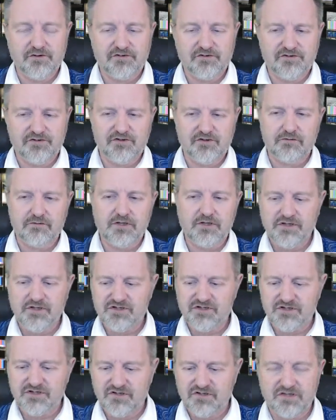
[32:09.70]

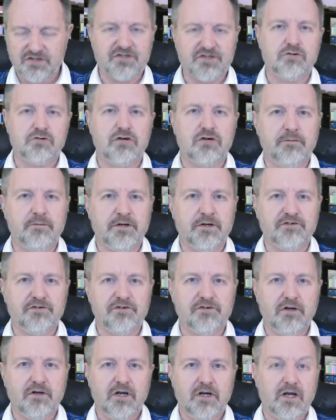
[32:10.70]
serious
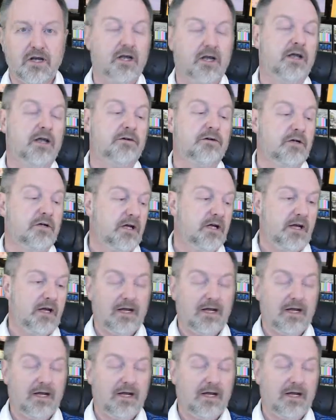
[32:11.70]
disagreements and